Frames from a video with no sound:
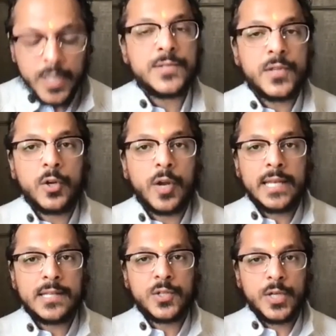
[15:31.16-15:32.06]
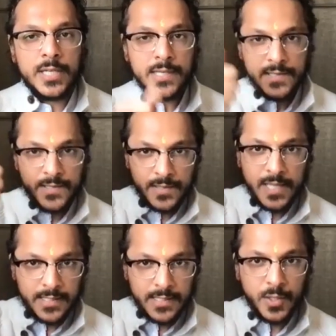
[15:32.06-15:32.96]
What is the greatest
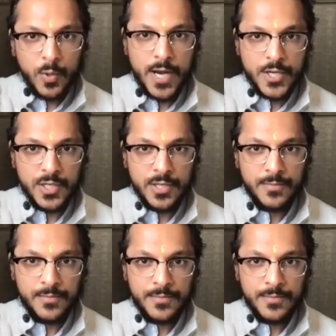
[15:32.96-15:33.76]
goodness? That's the question.